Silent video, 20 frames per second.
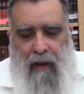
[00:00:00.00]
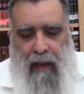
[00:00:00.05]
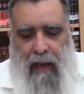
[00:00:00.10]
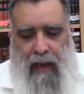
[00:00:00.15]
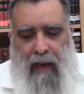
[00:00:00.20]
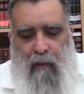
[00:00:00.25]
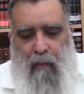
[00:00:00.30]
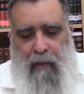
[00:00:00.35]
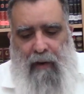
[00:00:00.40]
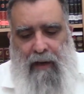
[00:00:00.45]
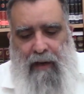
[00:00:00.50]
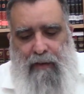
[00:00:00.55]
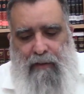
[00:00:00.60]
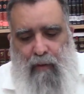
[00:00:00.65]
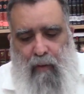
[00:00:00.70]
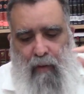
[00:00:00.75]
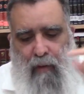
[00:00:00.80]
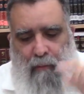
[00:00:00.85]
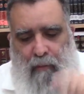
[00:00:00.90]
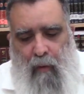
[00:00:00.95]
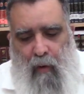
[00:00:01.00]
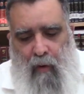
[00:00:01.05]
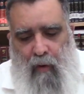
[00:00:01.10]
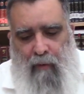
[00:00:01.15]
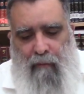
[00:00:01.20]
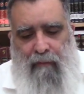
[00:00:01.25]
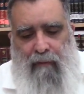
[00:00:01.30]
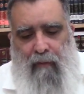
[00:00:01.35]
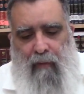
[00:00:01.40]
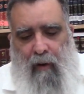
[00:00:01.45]
And we need to
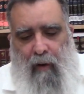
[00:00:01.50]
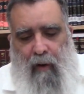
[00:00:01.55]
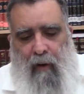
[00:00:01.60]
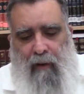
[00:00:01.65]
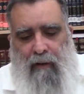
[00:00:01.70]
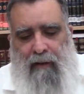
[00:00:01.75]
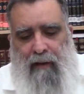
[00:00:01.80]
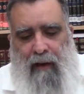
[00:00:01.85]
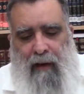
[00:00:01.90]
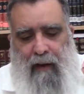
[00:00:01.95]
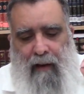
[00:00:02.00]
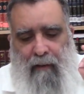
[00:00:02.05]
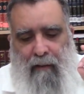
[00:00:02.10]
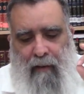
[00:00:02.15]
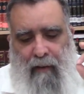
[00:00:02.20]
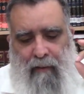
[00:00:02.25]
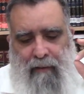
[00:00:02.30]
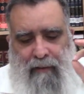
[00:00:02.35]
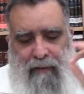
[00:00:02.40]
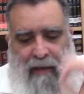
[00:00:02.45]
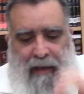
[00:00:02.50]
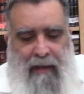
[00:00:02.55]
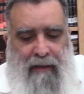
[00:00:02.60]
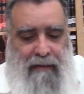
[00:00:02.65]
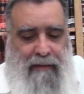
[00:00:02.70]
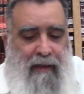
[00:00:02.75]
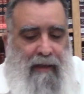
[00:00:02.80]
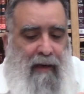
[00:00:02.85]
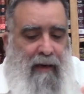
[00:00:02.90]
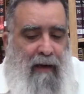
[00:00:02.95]
remove all the
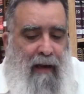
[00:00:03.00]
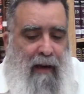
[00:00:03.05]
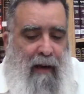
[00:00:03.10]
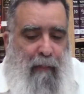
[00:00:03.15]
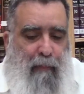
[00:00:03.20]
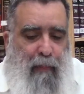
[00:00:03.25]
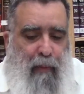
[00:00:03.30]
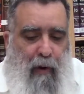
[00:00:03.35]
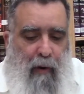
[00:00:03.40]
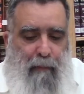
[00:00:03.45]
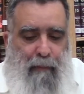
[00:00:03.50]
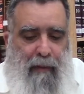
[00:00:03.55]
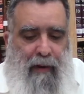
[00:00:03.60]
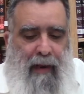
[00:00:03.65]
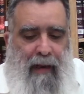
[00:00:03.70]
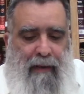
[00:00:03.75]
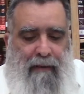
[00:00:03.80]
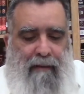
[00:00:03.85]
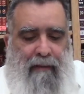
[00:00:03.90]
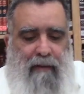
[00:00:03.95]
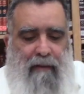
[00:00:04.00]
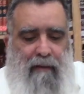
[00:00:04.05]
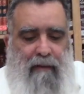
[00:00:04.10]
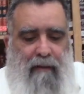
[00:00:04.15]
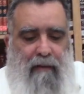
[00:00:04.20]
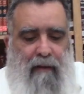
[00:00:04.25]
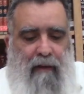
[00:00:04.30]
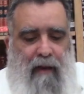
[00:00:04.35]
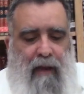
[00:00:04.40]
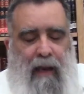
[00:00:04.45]
things that are not appropriate,
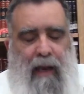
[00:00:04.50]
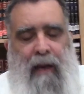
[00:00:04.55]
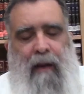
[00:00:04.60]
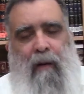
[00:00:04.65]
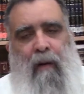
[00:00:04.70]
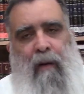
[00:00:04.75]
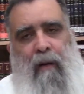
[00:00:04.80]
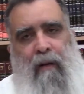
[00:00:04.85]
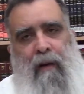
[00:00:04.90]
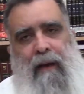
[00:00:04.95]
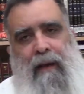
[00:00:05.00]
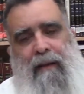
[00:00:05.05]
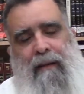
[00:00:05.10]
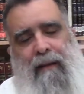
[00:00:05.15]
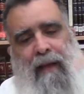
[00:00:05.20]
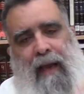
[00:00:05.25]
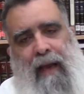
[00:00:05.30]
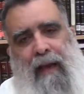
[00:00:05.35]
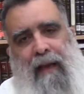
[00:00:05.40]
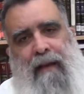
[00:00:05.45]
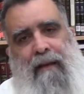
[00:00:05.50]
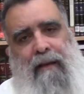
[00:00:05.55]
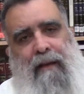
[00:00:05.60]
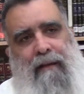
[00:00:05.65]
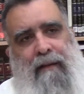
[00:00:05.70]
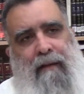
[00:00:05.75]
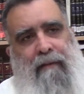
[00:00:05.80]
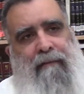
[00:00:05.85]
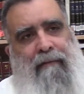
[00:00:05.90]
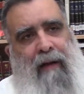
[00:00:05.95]
and only then the
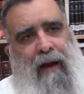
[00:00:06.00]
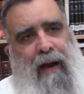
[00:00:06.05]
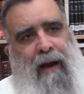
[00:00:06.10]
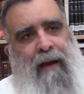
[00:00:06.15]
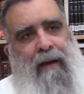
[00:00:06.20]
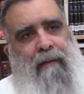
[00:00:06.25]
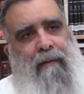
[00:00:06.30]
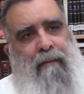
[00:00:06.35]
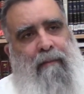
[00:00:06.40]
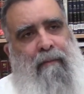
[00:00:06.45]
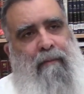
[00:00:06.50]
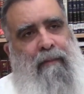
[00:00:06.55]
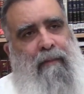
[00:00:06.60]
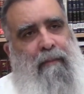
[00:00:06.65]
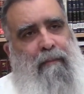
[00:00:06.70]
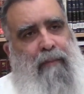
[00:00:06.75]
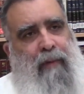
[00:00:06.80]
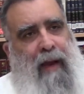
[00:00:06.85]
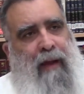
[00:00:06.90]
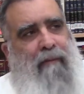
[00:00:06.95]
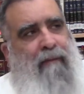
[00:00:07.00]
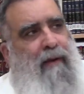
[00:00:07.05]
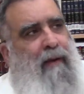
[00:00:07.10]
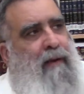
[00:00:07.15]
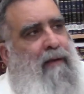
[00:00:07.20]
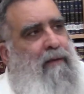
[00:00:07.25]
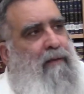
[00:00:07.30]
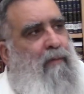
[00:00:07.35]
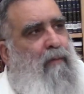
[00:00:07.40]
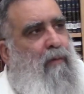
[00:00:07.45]
divine
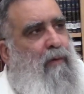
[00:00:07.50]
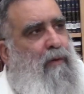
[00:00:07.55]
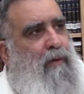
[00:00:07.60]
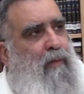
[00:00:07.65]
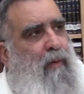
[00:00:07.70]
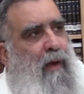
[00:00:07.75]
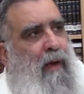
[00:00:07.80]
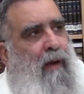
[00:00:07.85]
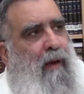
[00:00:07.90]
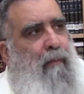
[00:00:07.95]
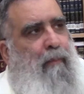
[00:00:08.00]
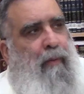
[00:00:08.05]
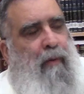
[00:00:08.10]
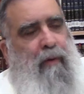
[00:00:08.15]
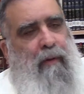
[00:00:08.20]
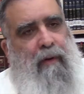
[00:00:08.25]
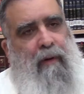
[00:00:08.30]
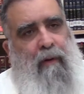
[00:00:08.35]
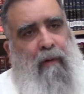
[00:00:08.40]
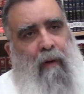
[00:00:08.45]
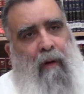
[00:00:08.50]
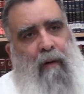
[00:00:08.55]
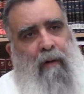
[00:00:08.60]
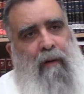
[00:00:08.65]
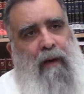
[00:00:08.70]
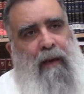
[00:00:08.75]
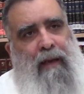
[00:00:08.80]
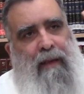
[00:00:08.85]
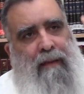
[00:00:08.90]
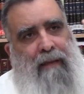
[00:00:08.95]
providence will dwell upon you.
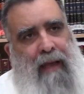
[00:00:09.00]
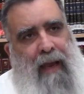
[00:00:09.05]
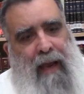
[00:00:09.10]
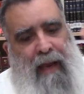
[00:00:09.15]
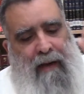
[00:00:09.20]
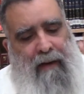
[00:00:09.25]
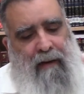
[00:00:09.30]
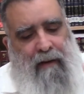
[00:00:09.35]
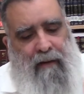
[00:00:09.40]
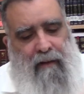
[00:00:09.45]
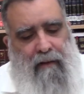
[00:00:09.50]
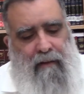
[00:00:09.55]
Only then.